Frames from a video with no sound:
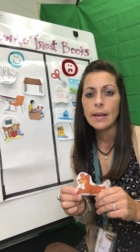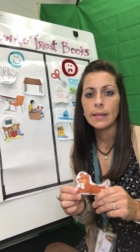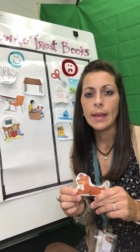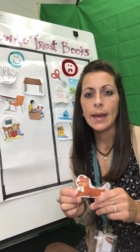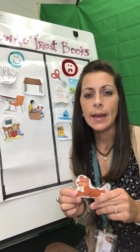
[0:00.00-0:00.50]

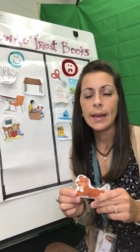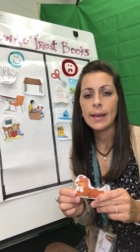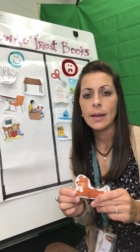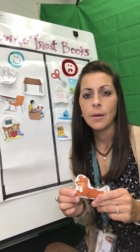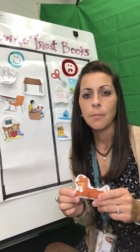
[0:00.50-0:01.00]

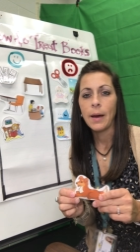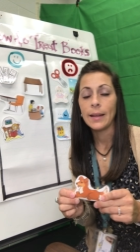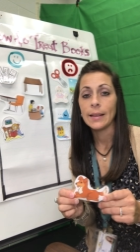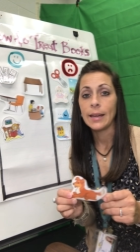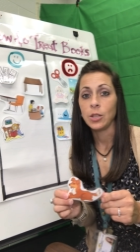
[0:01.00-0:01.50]
They
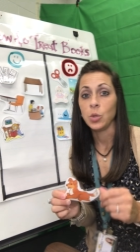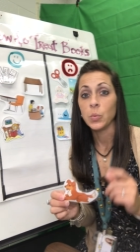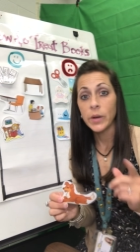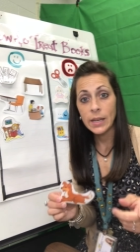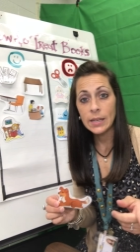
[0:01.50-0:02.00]
might like you
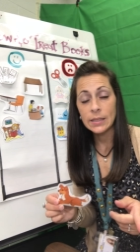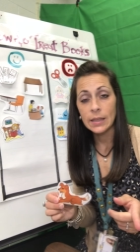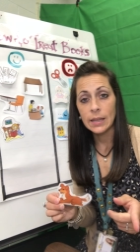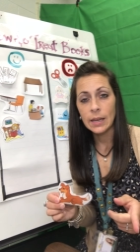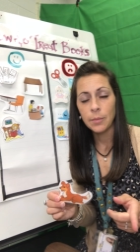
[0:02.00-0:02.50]
reading to
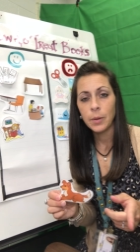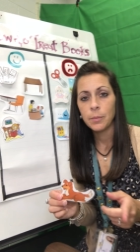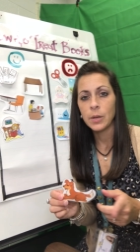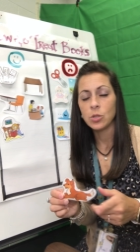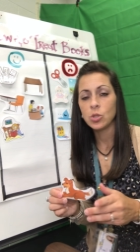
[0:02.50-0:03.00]
them,
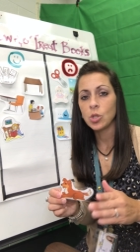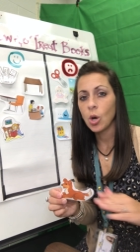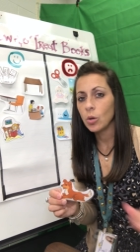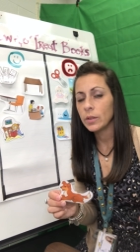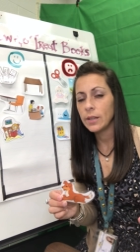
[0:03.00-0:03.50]
but
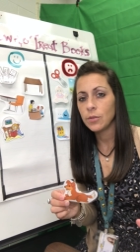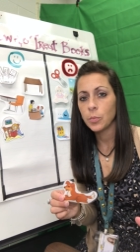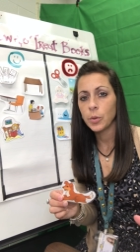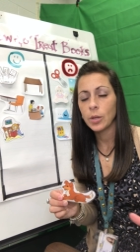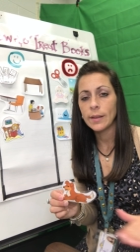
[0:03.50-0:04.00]
don't leave
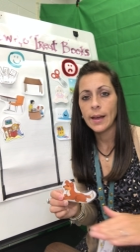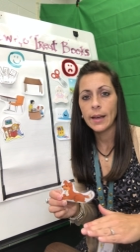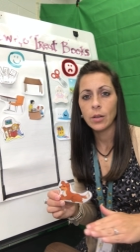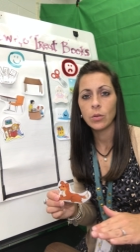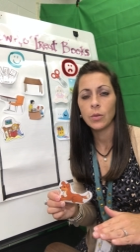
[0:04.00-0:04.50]
your book
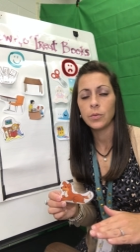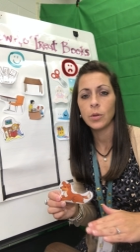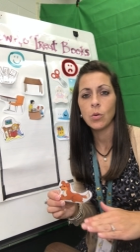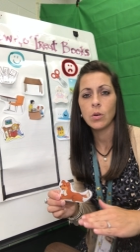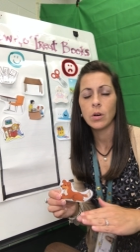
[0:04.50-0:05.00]
lying on the
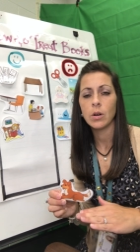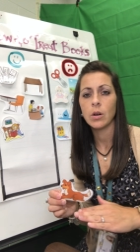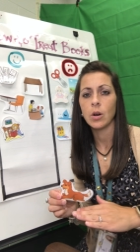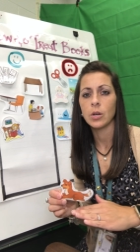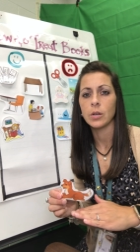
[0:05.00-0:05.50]
floor
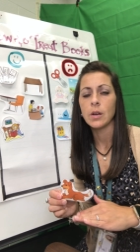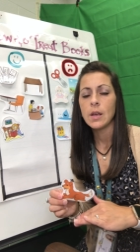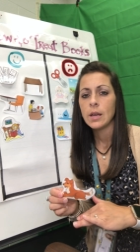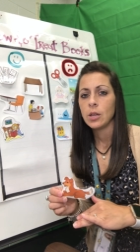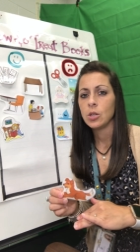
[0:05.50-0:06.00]
or,
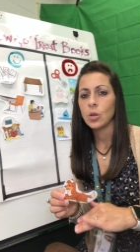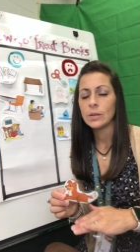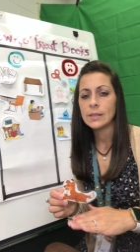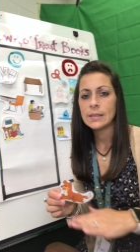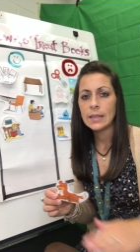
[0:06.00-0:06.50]

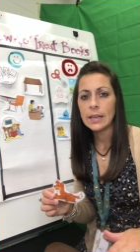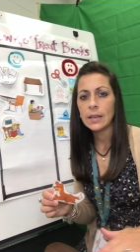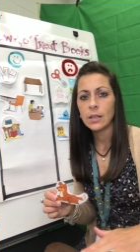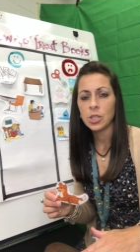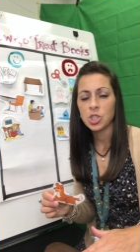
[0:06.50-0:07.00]

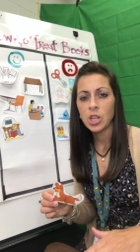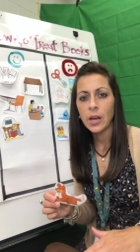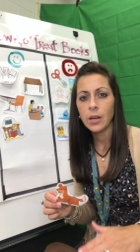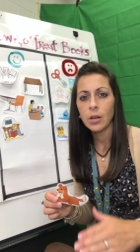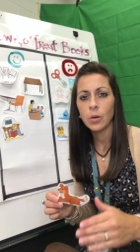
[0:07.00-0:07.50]
sitting in a
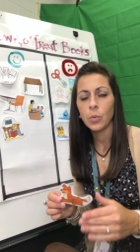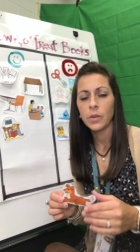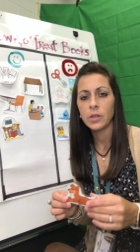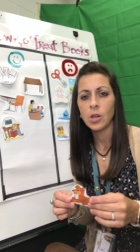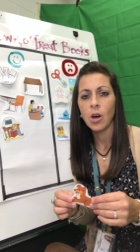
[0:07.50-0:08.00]
chair where
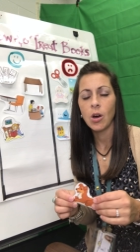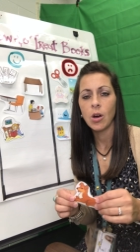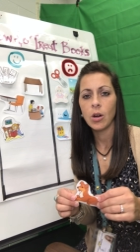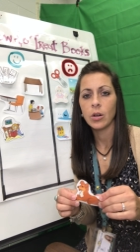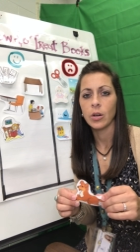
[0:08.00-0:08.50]
the
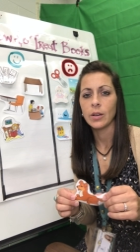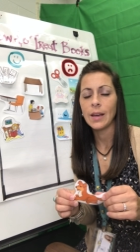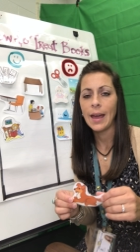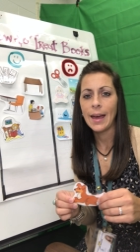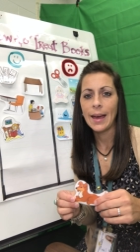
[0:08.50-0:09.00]
dog or
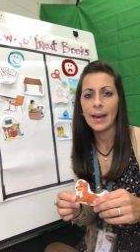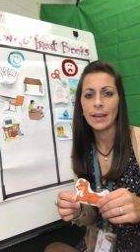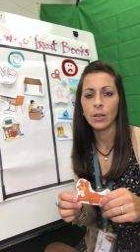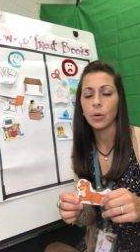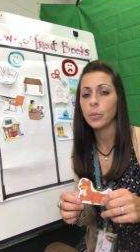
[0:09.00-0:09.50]

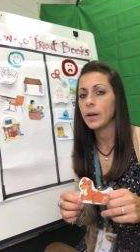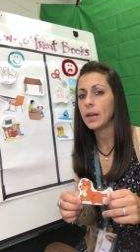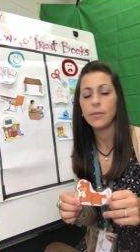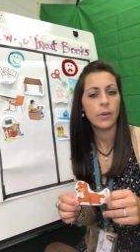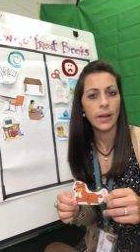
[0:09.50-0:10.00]
cat or
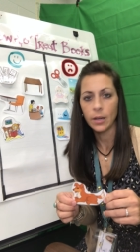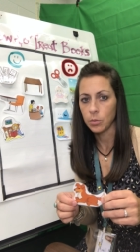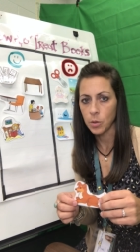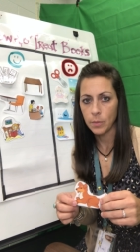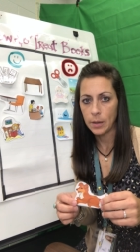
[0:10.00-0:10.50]
whatever
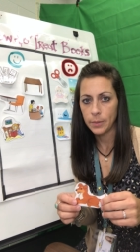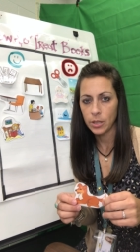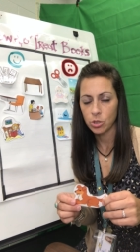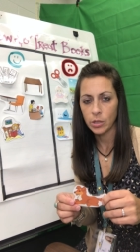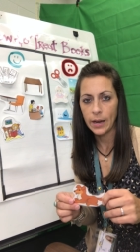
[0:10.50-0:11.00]
animal might
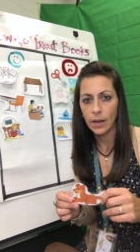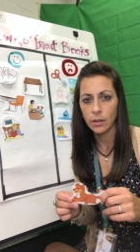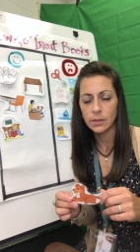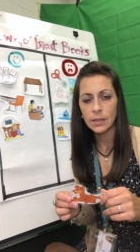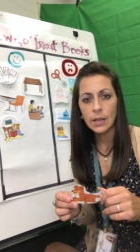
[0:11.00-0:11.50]
be at your
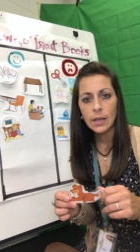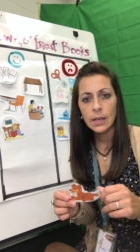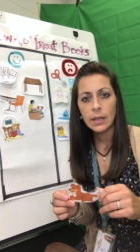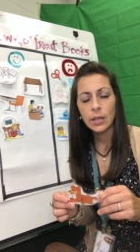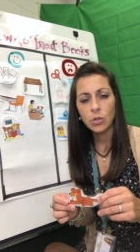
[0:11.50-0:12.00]
house
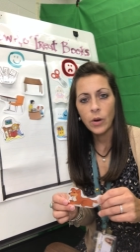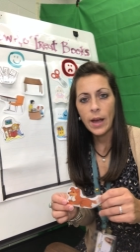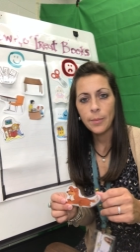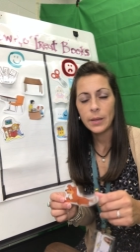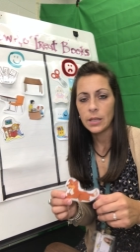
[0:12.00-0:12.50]
can
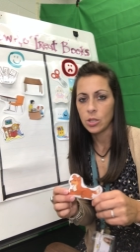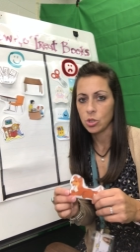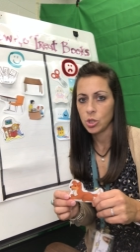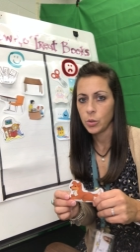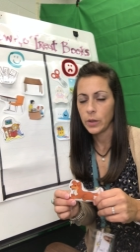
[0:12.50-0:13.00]
grab it and
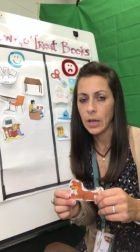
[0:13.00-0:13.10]
chew it